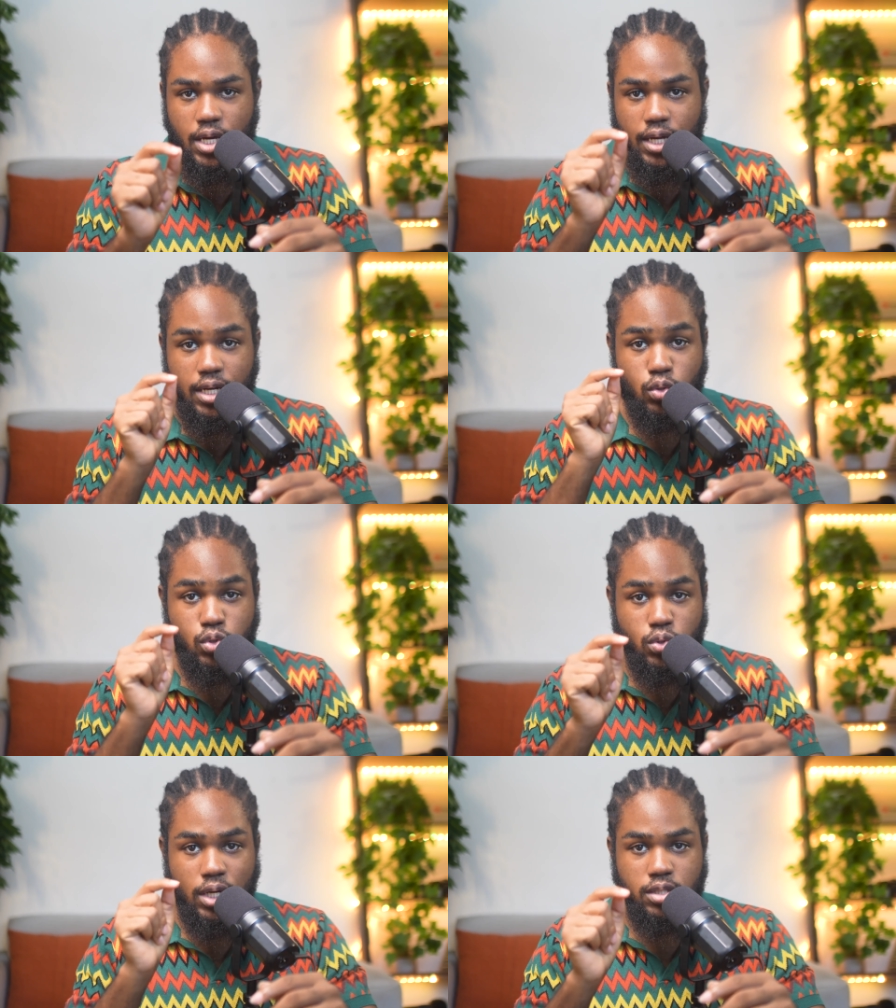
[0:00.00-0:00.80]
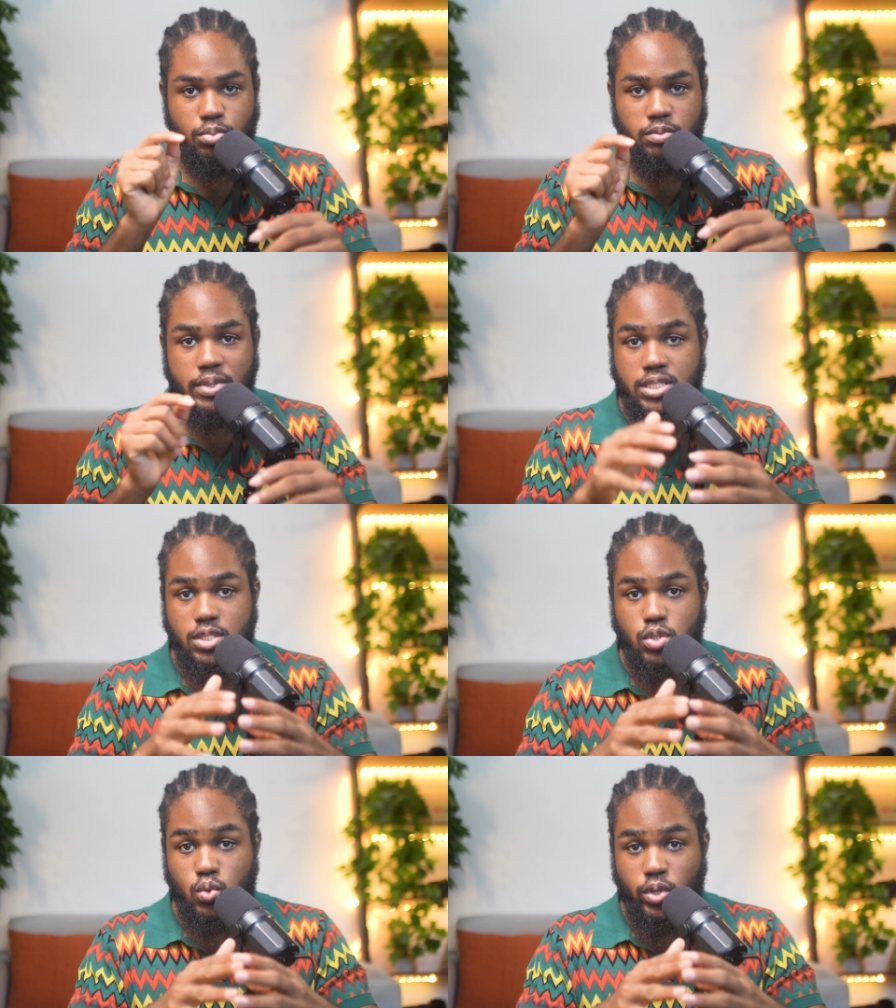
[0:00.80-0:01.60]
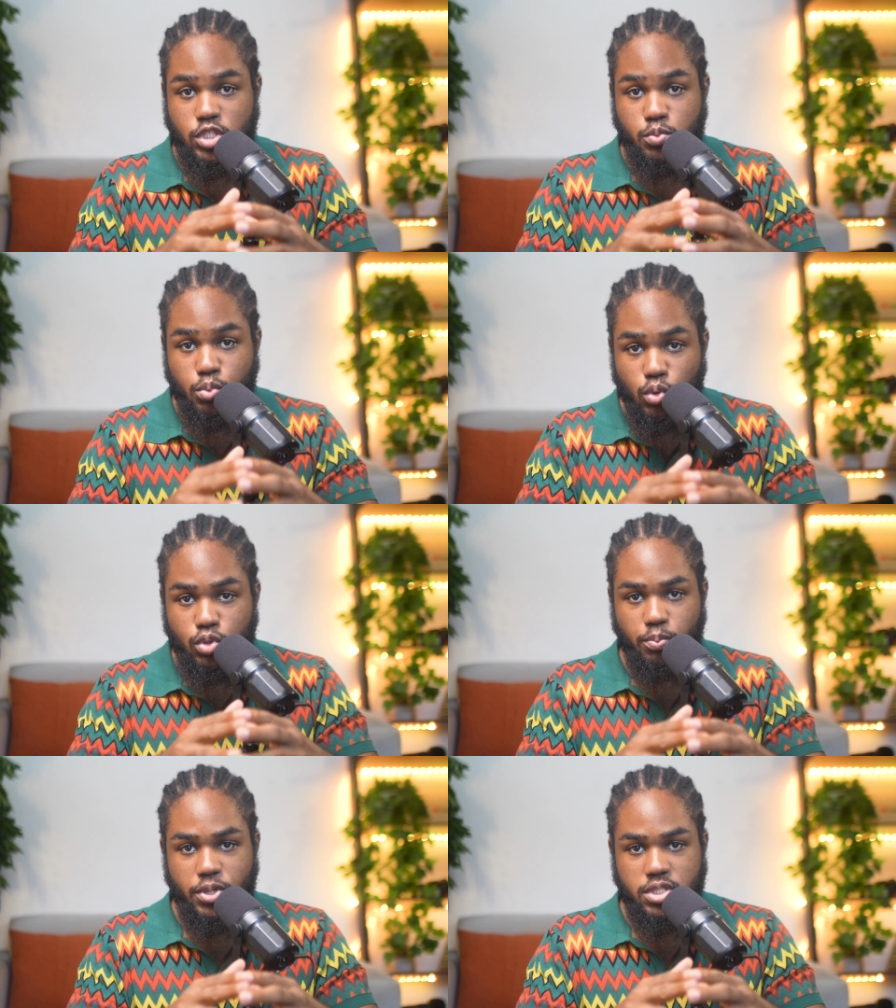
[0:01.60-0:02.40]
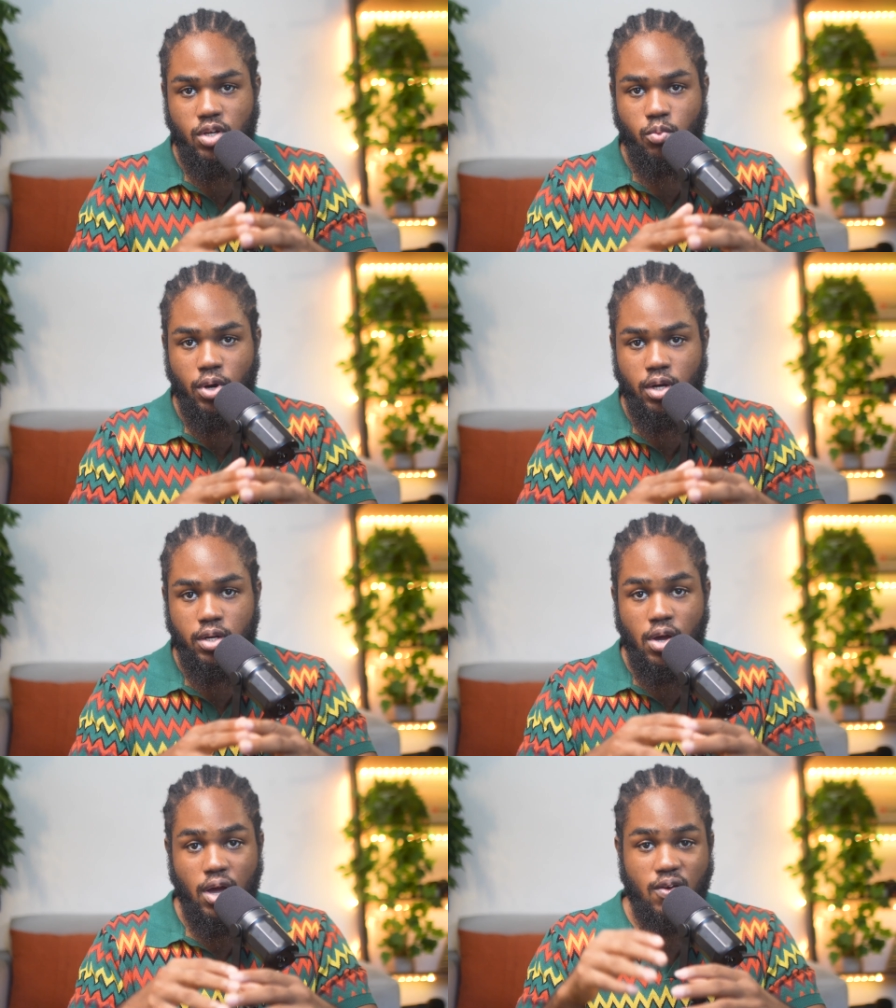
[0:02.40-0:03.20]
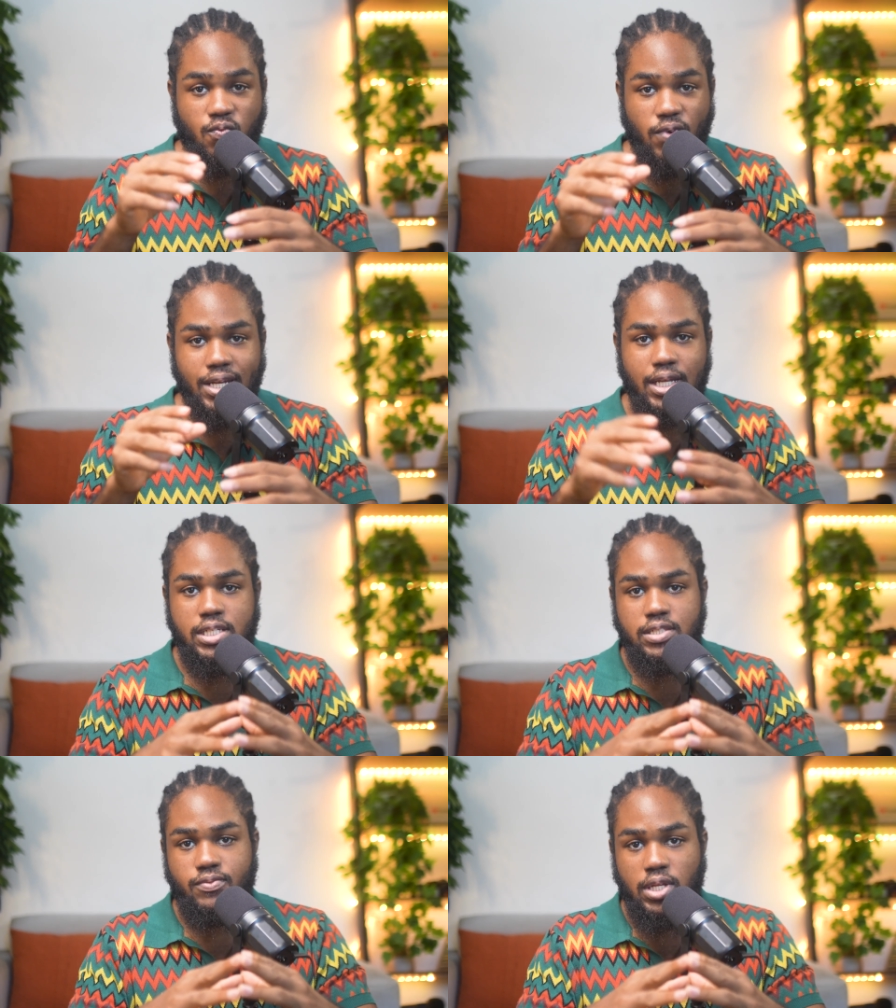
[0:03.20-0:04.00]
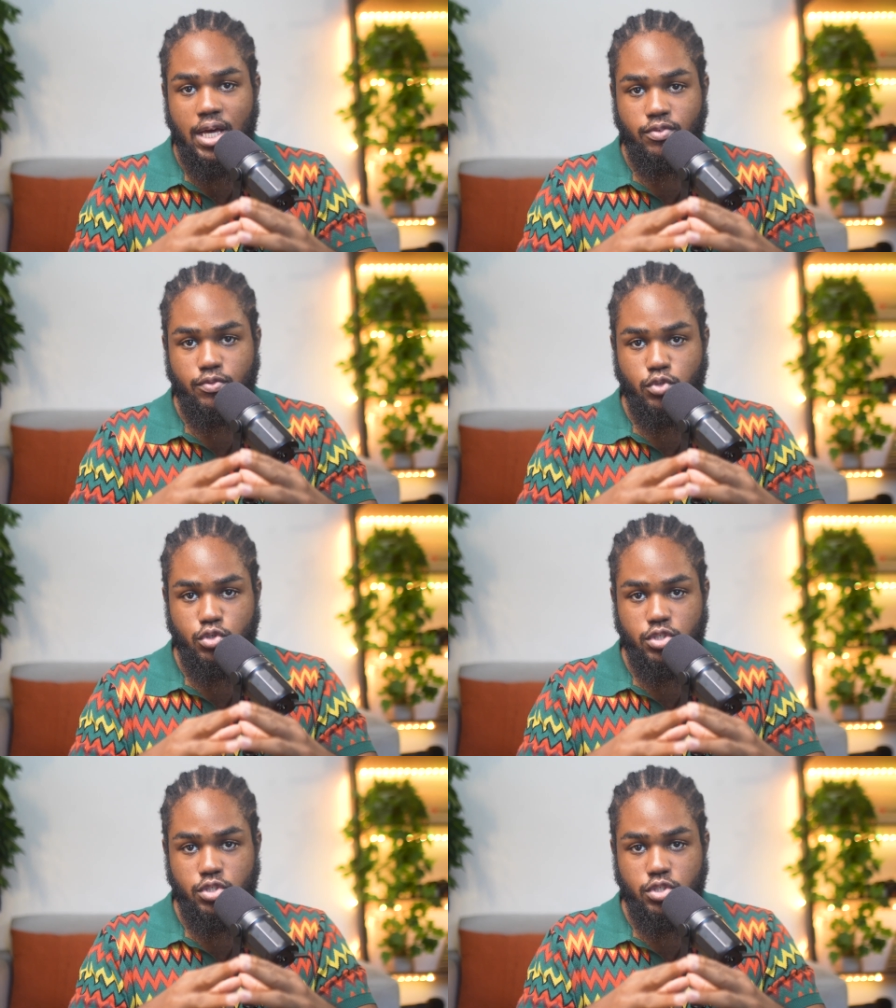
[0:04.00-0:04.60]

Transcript: and how you can implement it to explode your personal brand and finally live the life of your